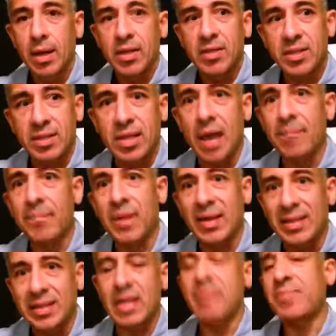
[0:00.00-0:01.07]

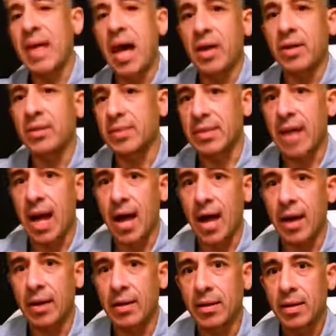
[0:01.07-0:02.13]
something deep down
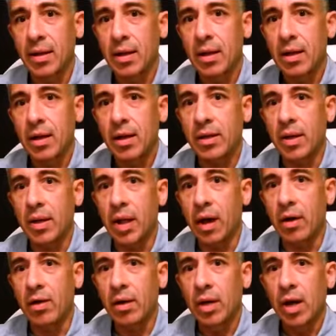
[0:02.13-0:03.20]
inside, you
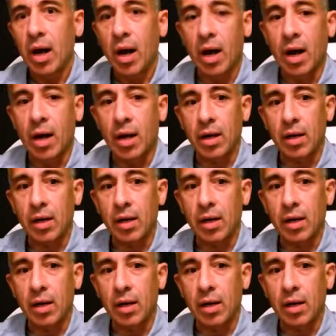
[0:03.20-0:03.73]
know, uh,